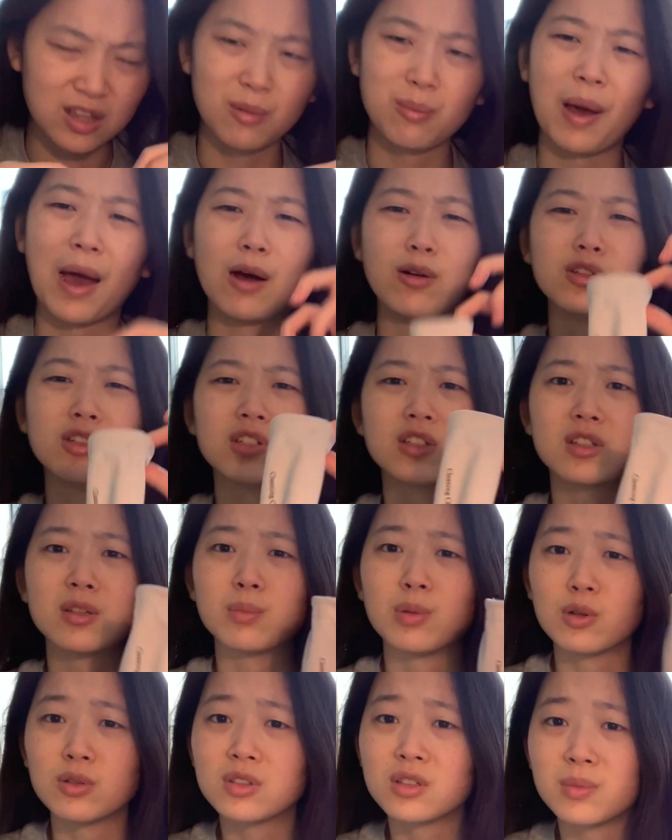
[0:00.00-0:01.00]
pouch is
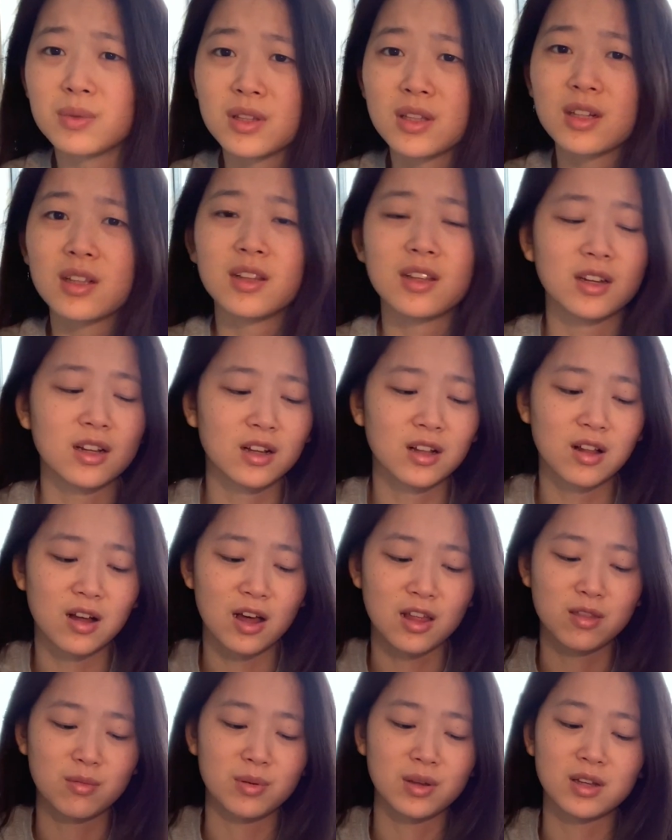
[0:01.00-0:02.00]
supposed to be the cleaning
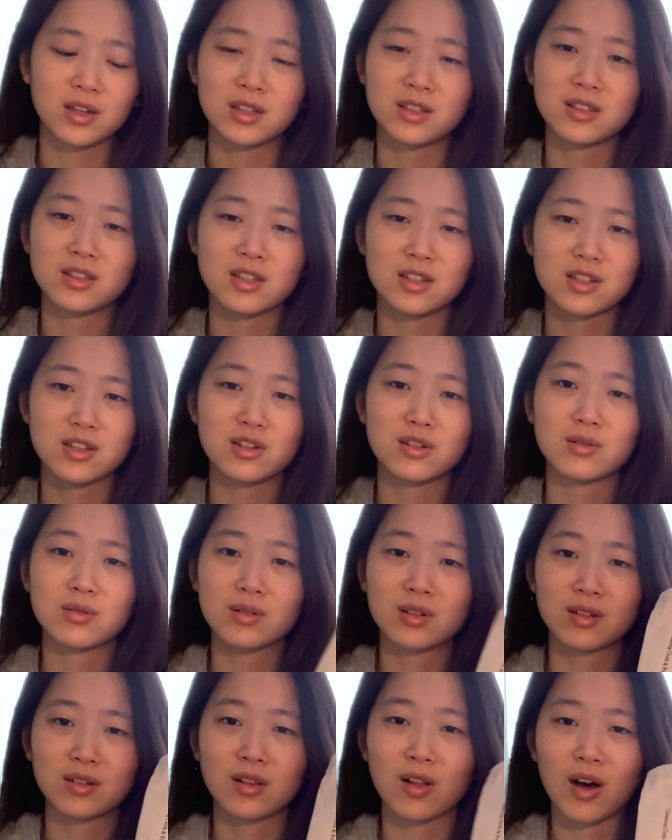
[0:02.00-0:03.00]
cloth because there's no
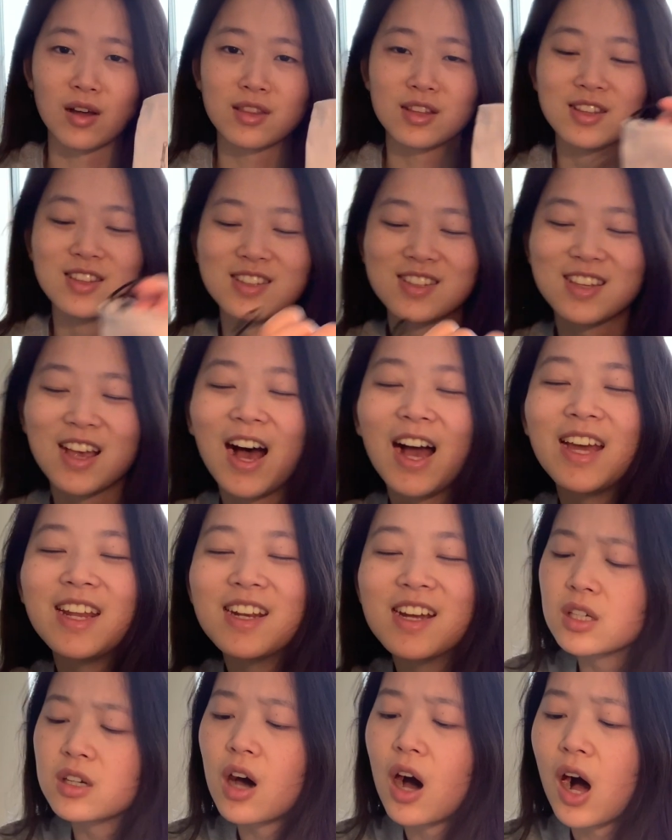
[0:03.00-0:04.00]
cloth inside.
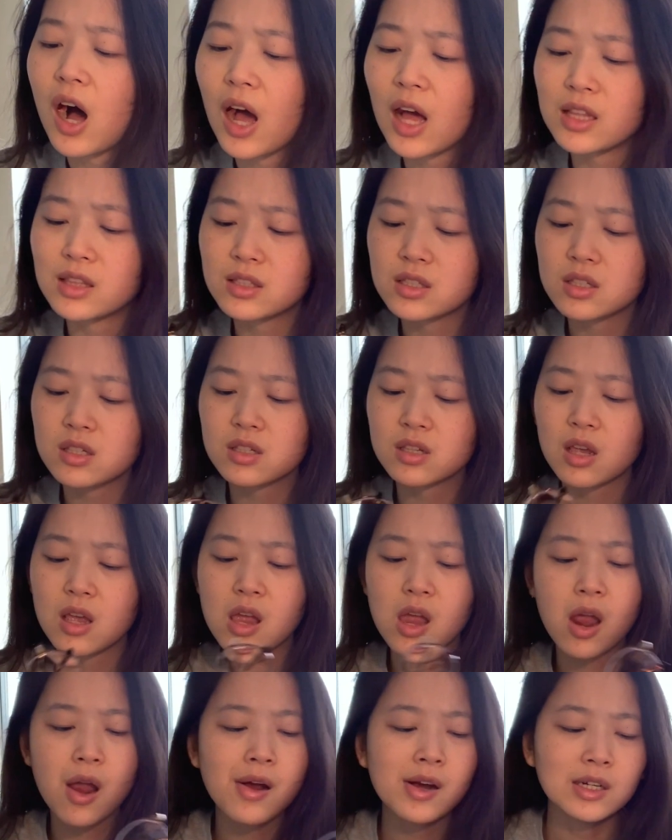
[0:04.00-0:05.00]
Cons?
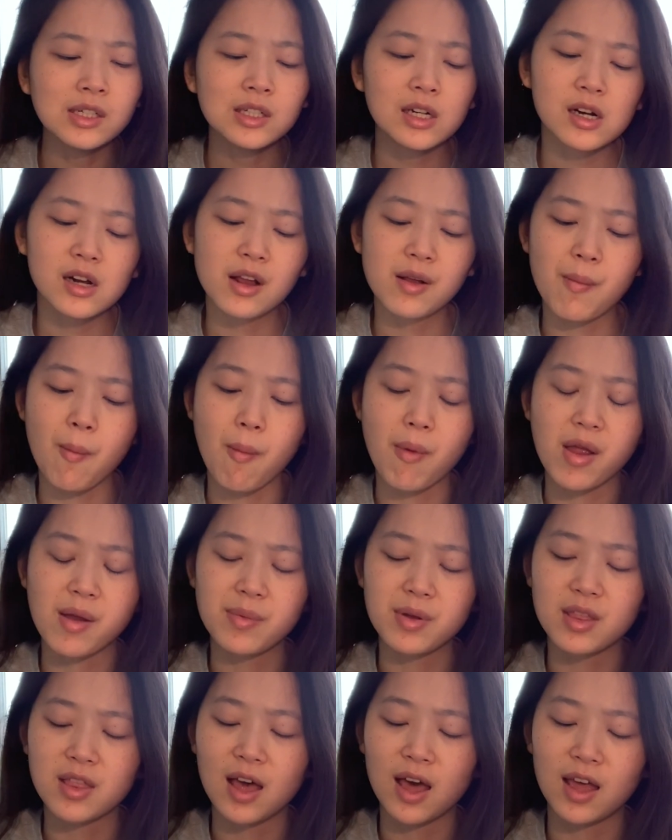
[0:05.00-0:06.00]

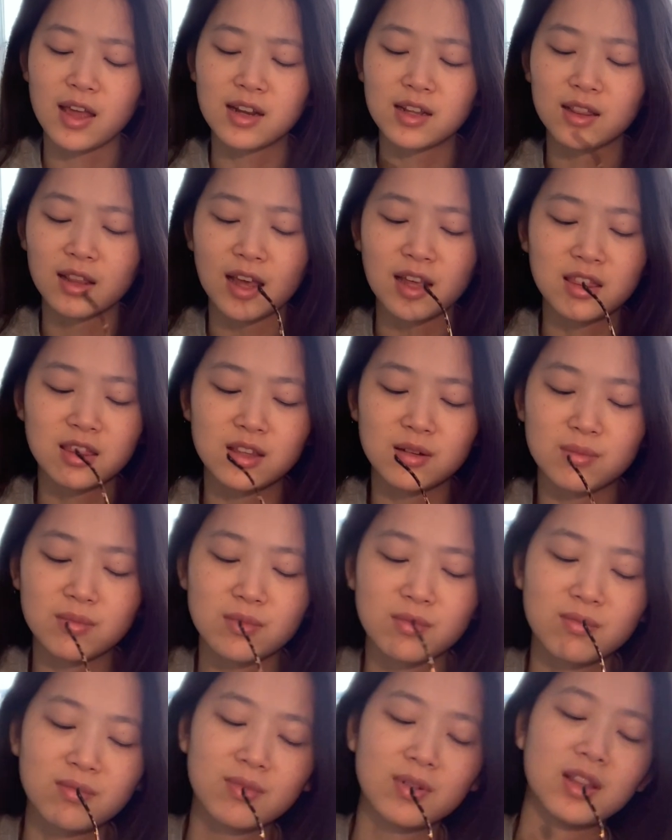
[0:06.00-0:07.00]
Maybe that I didn't like
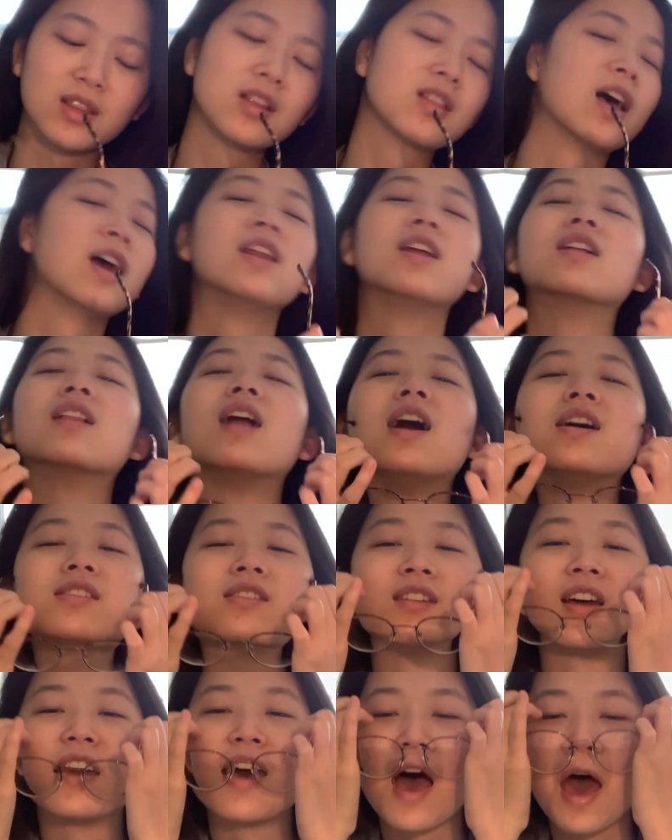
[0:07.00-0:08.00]
them in the lighting last
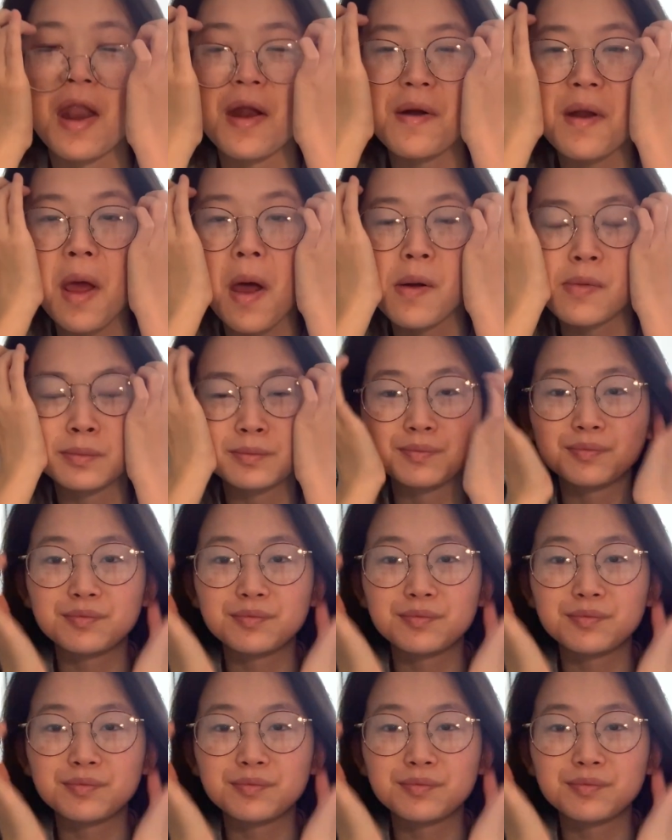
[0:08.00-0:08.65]
night. I don't know.